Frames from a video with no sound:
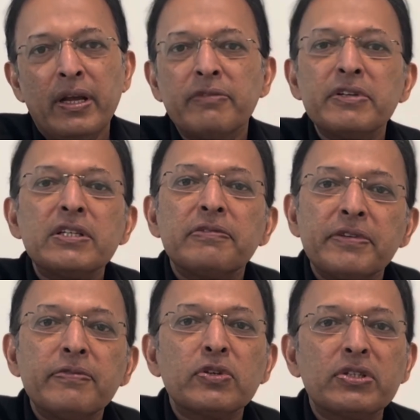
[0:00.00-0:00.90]
First, fee
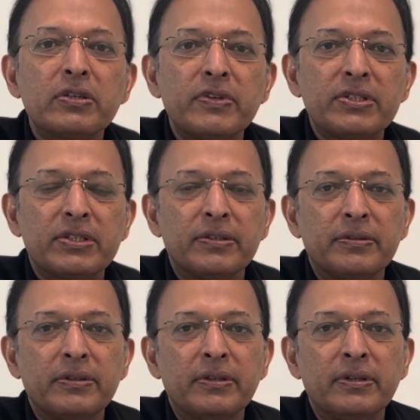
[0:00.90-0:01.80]
for service.
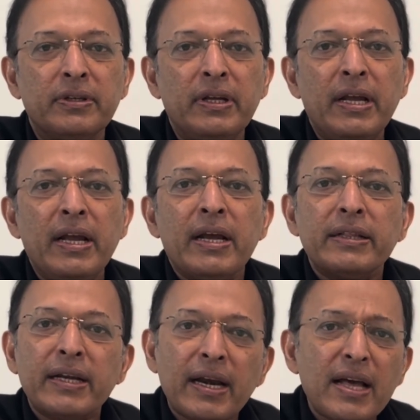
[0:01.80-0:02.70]

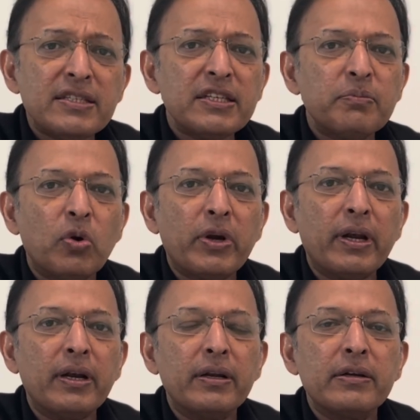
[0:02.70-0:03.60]
The classic
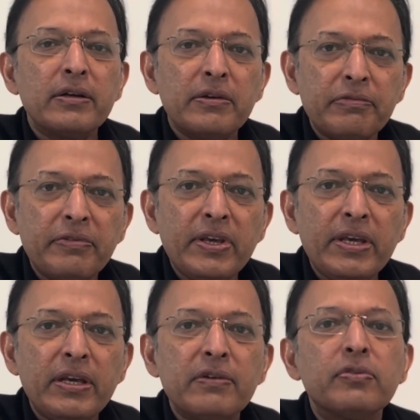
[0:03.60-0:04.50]
model,
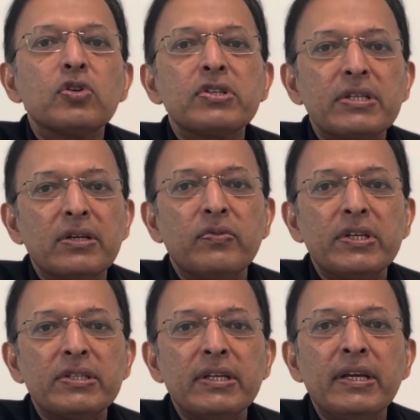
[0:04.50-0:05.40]
fee for service,